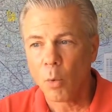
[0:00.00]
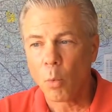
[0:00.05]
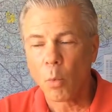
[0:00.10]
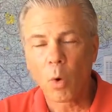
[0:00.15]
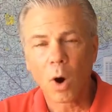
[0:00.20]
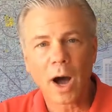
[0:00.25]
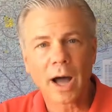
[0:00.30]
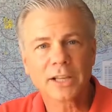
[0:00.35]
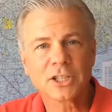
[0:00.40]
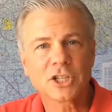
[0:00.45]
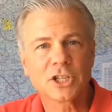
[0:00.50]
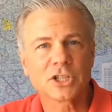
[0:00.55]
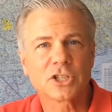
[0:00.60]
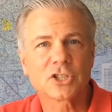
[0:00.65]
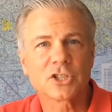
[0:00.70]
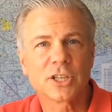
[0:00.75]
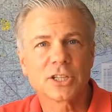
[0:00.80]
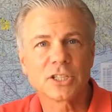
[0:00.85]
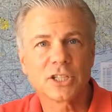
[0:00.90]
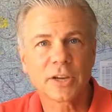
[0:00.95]

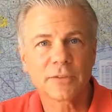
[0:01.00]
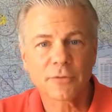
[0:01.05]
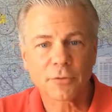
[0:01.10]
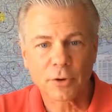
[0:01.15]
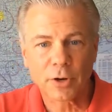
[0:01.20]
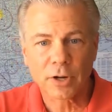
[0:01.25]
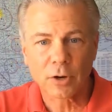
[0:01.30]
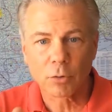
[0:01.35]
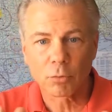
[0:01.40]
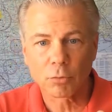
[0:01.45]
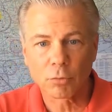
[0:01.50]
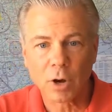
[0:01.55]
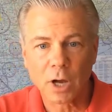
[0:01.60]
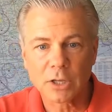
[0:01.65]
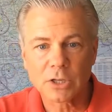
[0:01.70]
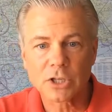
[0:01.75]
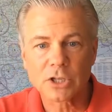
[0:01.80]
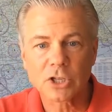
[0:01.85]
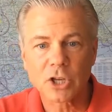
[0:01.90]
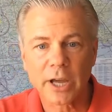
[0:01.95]
watches the different
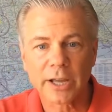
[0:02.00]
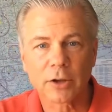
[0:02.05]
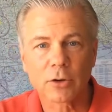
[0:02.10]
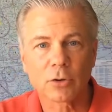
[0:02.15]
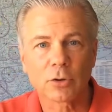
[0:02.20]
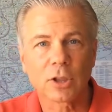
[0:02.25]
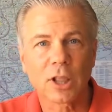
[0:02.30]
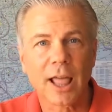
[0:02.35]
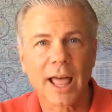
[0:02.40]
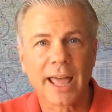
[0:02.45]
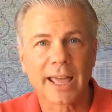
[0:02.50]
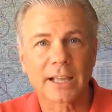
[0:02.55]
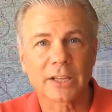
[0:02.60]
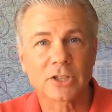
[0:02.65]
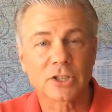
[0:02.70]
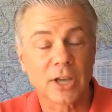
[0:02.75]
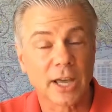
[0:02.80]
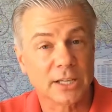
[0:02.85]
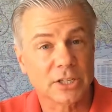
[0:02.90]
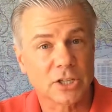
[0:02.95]
run cycle
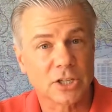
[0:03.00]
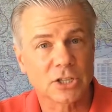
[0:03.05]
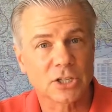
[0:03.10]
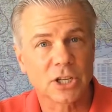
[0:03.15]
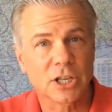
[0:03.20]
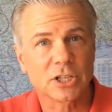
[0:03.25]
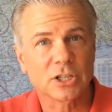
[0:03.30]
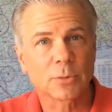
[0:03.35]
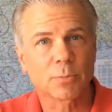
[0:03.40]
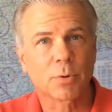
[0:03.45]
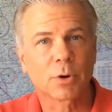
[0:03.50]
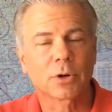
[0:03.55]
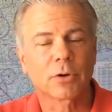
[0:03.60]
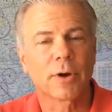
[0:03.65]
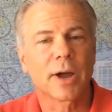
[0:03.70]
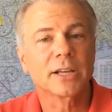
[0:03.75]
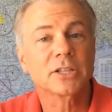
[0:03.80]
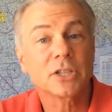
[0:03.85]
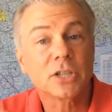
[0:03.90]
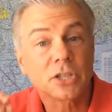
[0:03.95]
lengths as the season
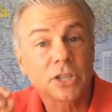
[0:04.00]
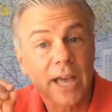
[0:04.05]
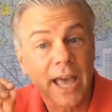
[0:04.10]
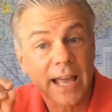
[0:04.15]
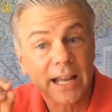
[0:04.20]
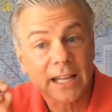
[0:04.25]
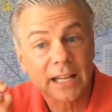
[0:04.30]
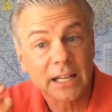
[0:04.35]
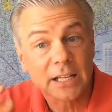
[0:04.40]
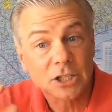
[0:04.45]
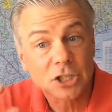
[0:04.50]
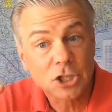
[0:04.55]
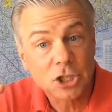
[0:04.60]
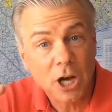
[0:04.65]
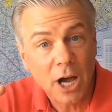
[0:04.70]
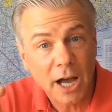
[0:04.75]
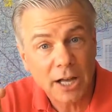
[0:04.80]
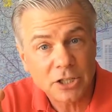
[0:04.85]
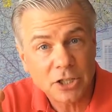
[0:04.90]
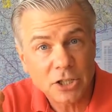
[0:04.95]
progresses, and it
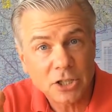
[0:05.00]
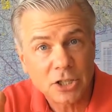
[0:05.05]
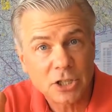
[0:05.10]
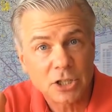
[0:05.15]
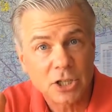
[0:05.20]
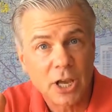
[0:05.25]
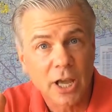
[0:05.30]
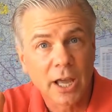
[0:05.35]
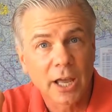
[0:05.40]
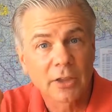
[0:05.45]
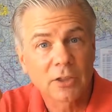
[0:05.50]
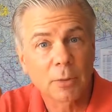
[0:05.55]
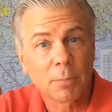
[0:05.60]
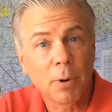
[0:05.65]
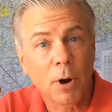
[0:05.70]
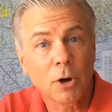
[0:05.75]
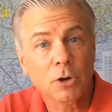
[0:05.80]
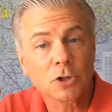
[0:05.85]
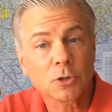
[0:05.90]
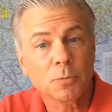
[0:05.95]
adjusts the
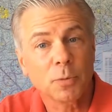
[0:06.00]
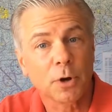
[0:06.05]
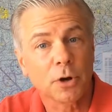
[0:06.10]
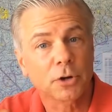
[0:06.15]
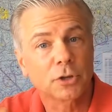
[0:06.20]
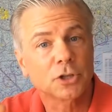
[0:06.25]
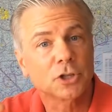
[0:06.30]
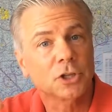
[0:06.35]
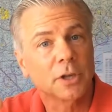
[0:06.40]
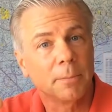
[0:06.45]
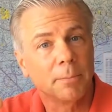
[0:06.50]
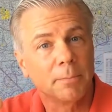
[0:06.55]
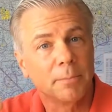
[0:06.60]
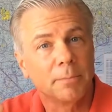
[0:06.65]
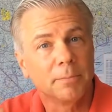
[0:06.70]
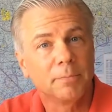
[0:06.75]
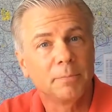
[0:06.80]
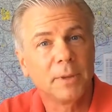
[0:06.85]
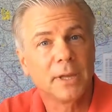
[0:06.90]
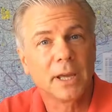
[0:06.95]
post-purge to
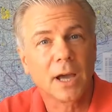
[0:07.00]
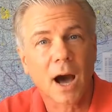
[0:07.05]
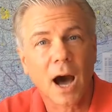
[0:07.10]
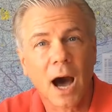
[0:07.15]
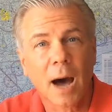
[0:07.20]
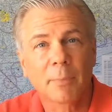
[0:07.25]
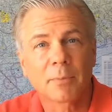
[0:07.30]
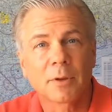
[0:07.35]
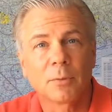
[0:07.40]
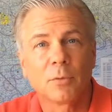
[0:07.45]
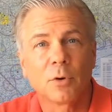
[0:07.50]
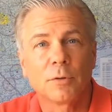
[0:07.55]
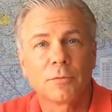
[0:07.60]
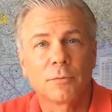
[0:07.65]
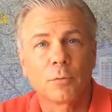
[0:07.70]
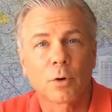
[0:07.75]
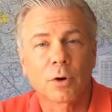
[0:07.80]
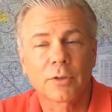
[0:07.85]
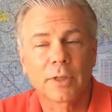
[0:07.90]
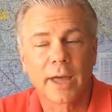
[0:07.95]
be optimal
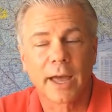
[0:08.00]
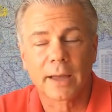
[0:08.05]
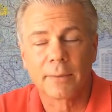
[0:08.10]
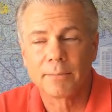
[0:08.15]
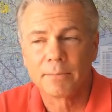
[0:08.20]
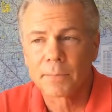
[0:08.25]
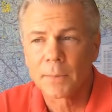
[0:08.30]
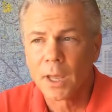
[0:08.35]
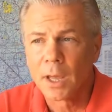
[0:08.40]
for that.